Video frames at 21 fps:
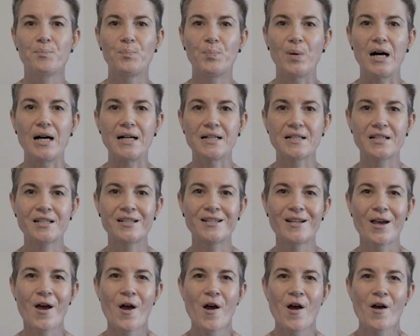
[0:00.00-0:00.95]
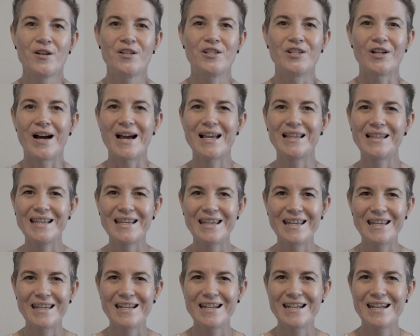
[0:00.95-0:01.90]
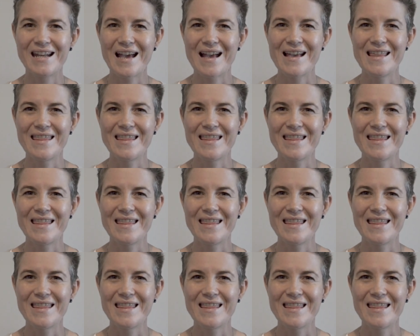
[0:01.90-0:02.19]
But dialing in